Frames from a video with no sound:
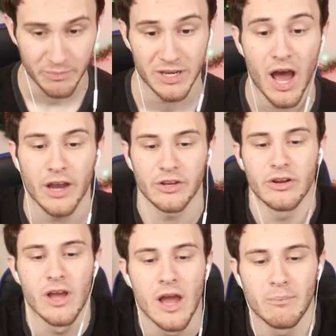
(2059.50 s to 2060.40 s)
But nah, dude,
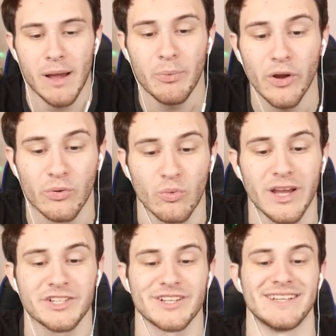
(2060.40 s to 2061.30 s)
my boy
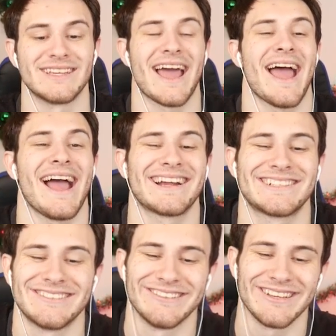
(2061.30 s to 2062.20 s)
Rich is
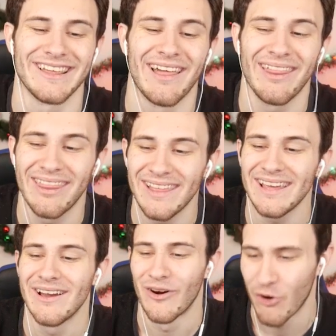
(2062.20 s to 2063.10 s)
actually
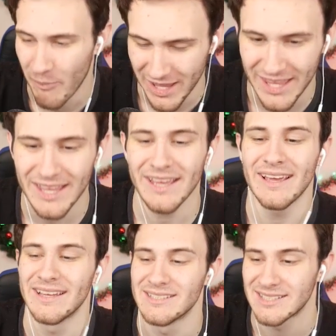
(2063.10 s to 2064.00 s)
the homie. He
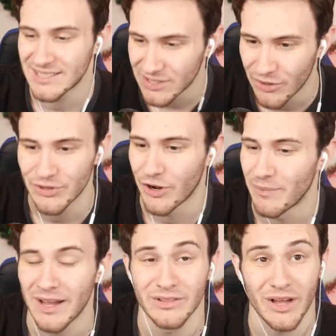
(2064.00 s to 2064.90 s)
is so
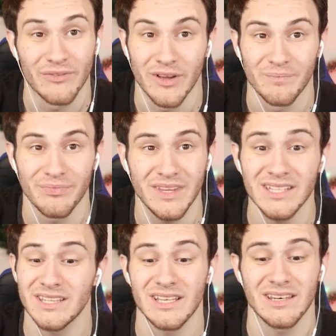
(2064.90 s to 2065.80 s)
dope. I love him.
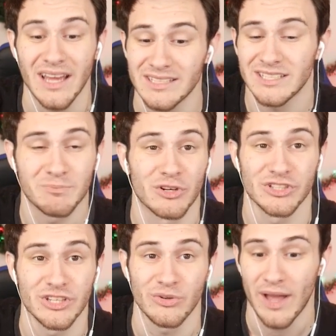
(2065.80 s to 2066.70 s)
He's the nicest
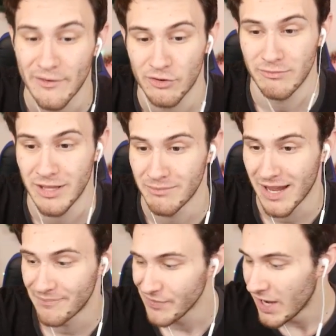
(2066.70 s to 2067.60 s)
person you'll ever meet,
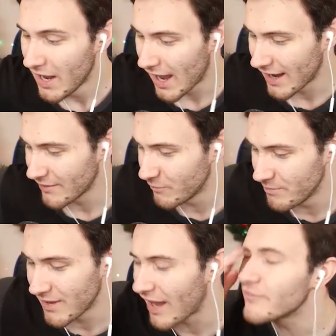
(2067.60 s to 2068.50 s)
man.
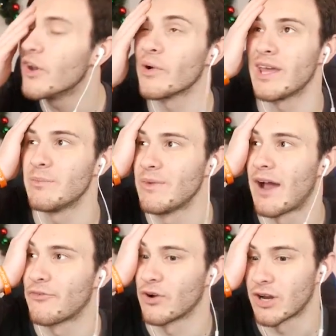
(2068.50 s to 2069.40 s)
I've known him
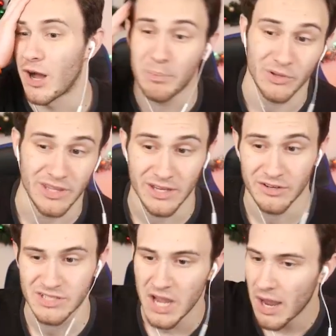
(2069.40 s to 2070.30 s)
now for a couple
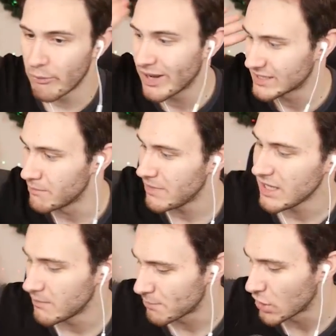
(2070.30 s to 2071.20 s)
years. We got to
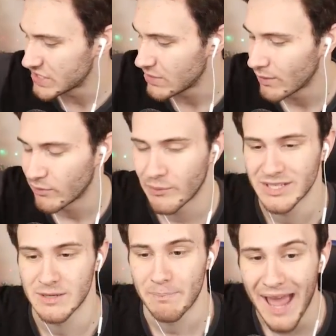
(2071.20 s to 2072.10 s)
meet in person when we
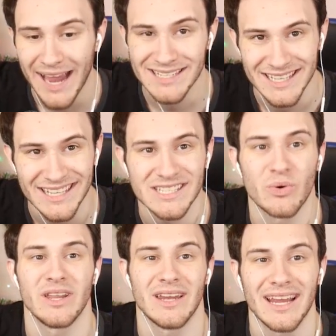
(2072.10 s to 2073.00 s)
went to PAX East
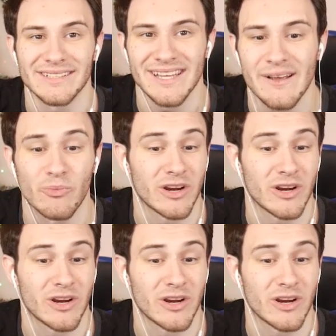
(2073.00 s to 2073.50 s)
2019.